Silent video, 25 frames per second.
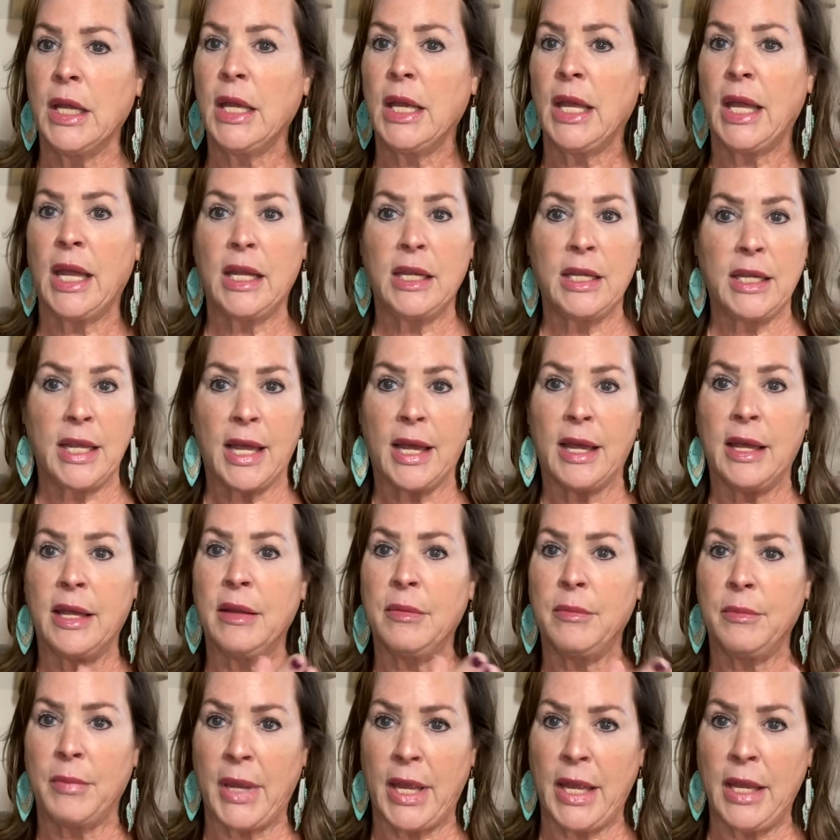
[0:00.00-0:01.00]
And yeah,
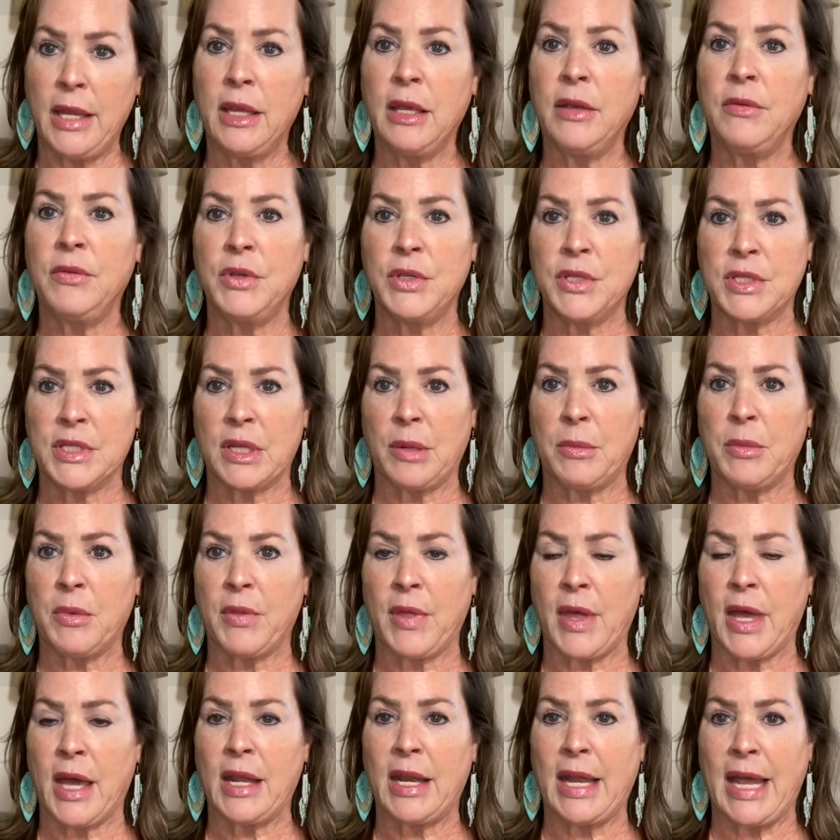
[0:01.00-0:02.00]
it may give you some of
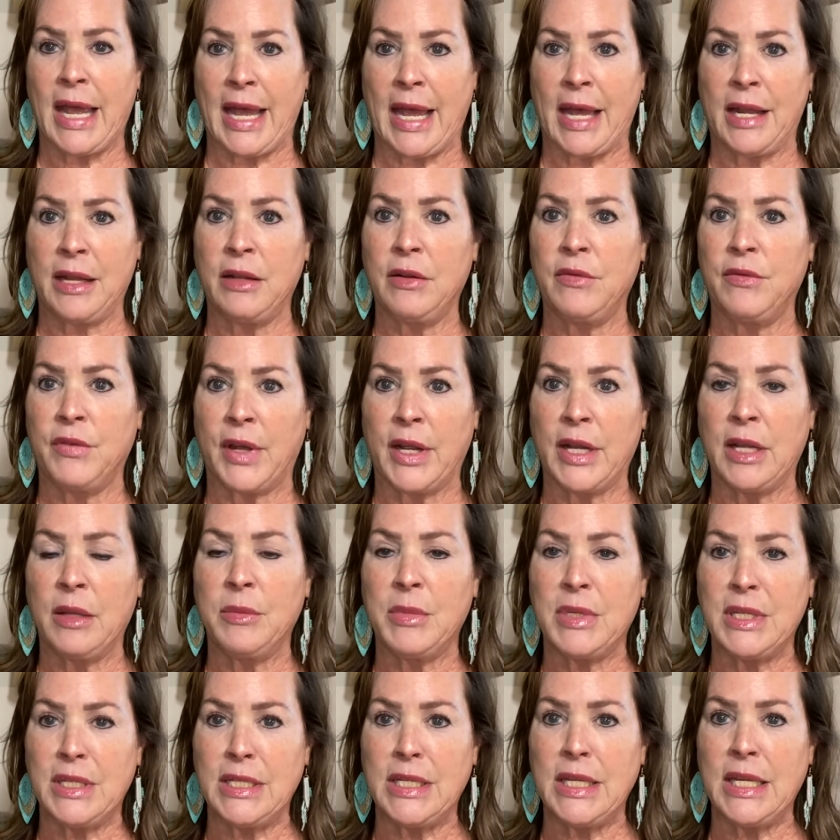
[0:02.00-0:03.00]
that added
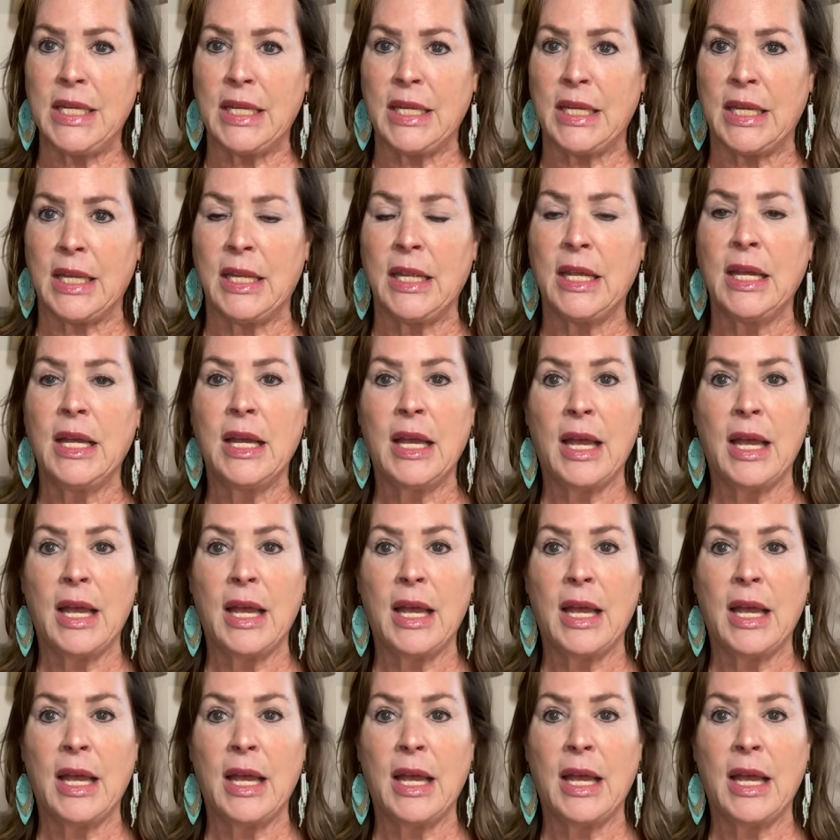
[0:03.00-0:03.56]
vitamin D.